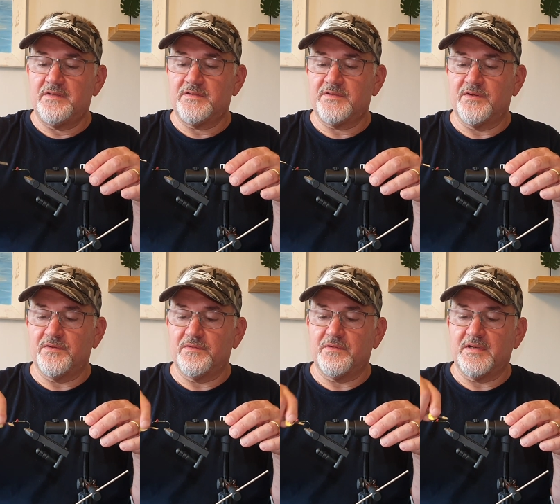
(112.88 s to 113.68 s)

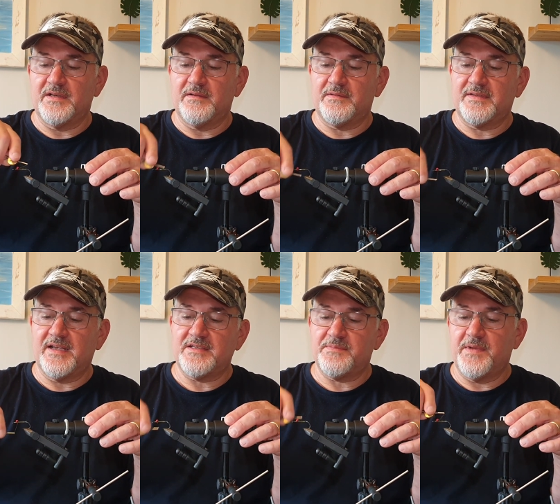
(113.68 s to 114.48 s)
So
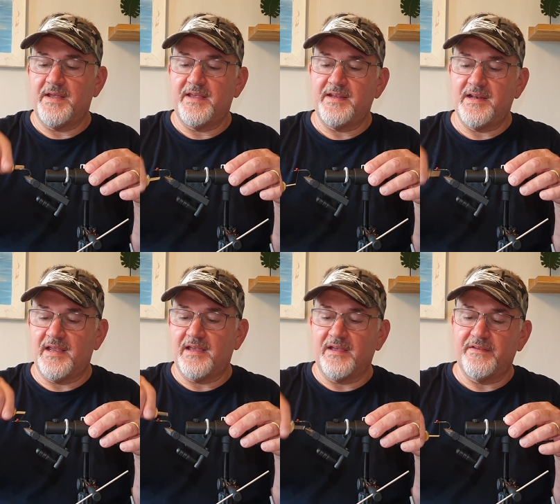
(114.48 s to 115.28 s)
attach my head
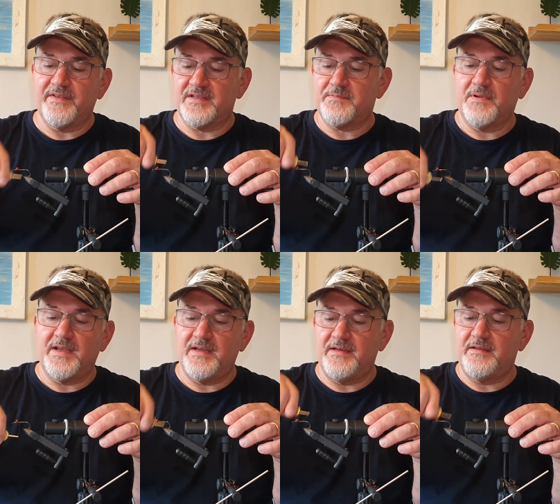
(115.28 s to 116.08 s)
like I've
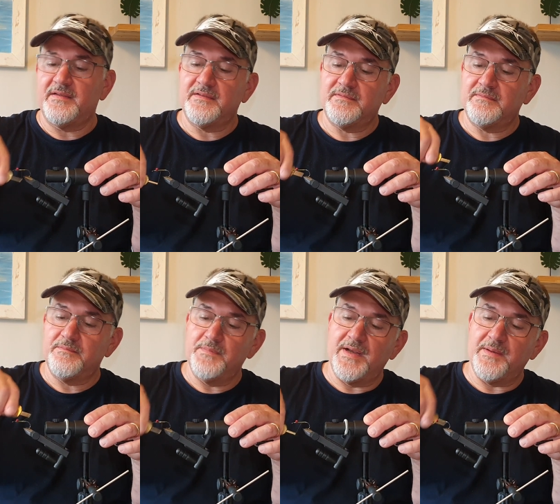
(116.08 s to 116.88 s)
explained
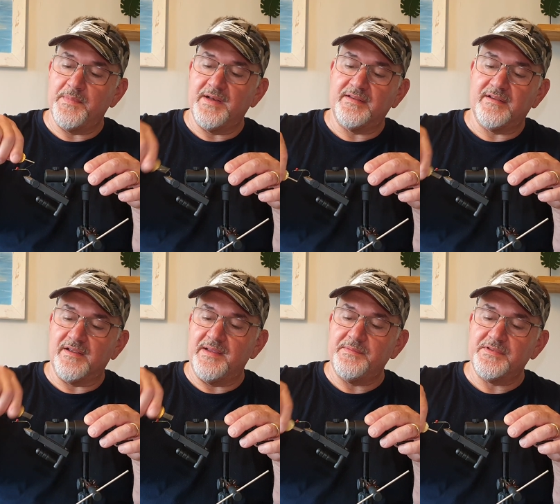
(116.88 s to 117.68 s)
many
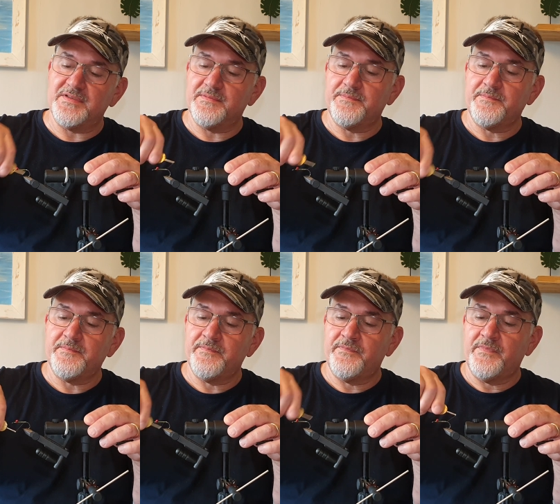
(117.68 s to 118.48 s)
times.
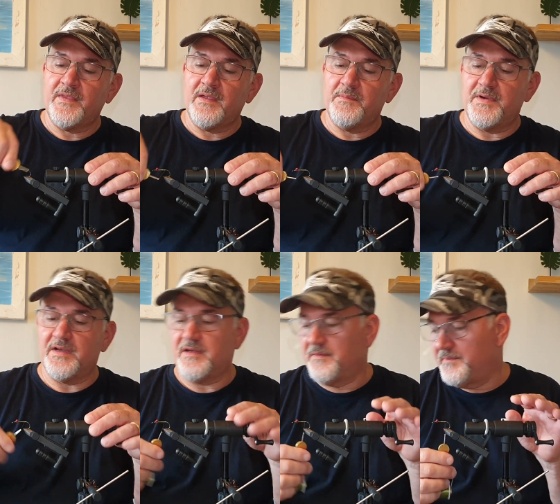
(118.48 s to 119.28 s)
I'm going
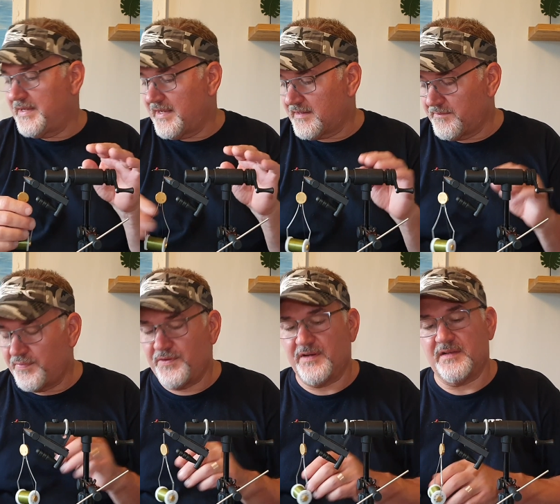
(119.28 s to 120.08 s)
to come back and
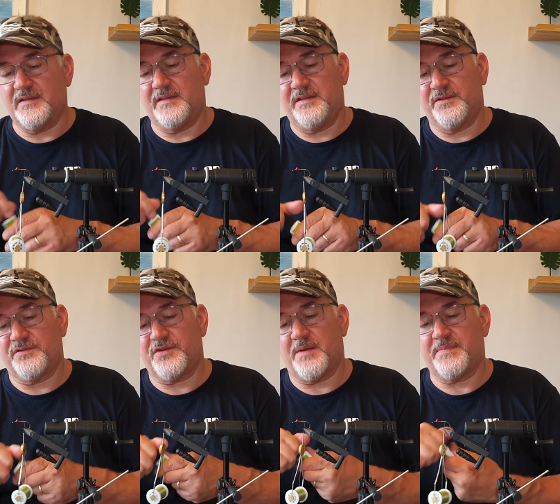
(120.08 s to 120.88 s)
put a little
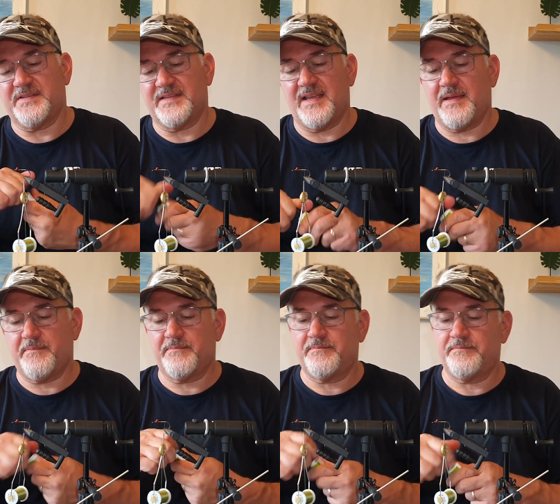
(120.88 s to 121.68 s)
drop of zap.